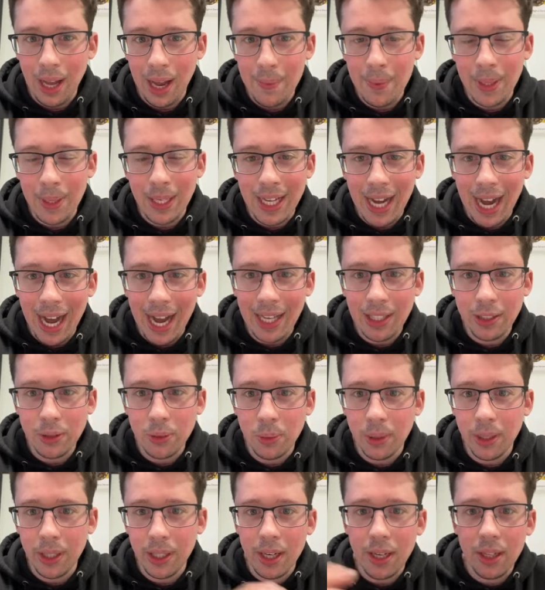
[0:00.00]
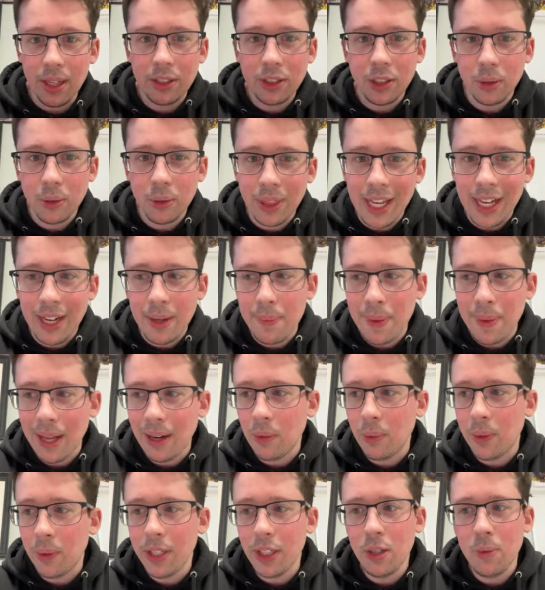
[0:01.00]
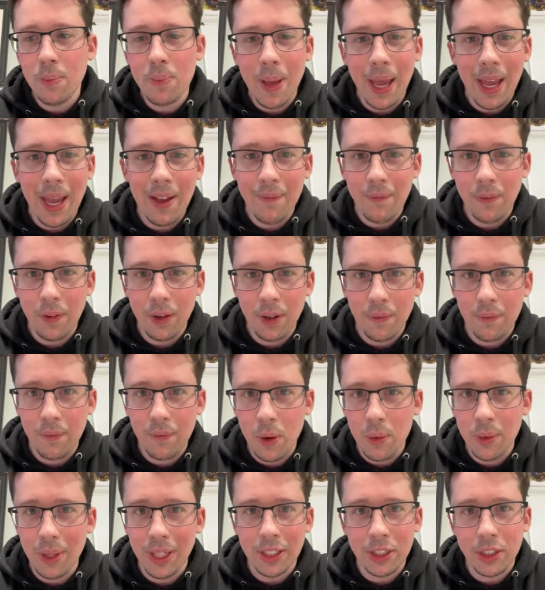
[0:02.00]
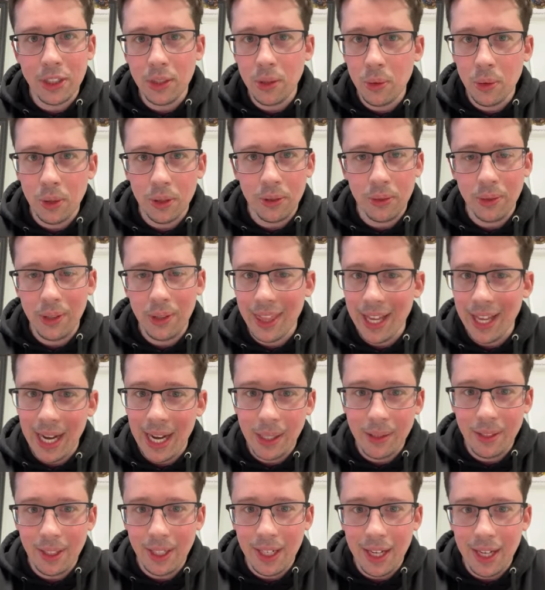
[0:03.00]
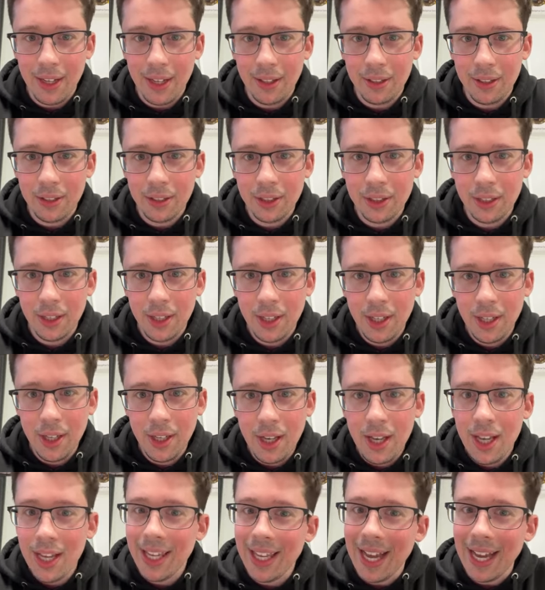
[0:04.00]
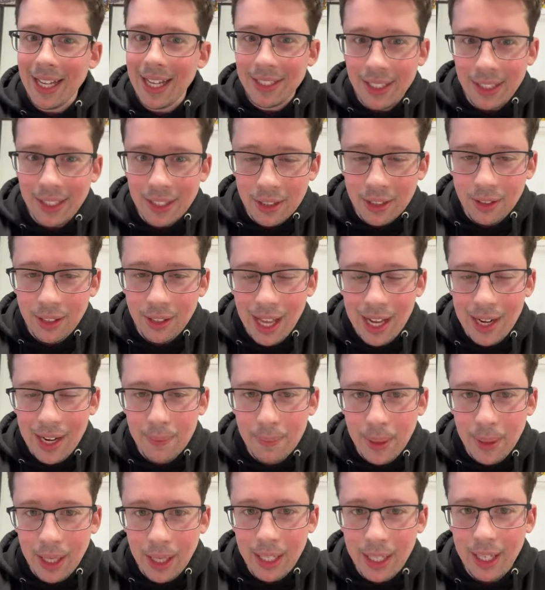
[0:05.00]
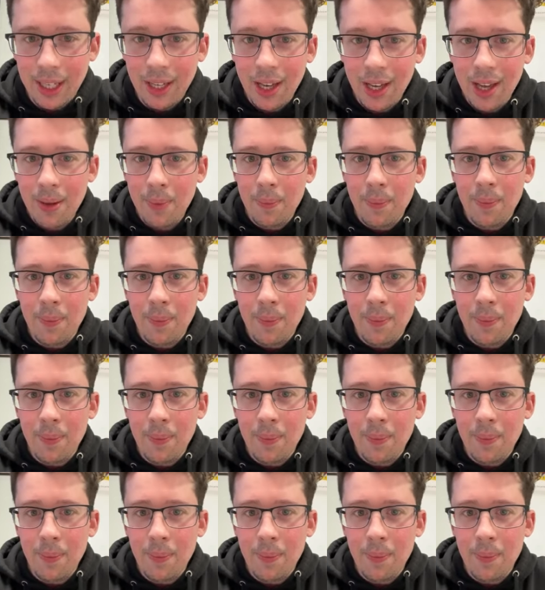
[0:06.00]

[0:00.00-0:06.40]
I mean, guys would. So think about it. When you pay for a phone that's two or three thousand dollars, yes, it's a lot of money.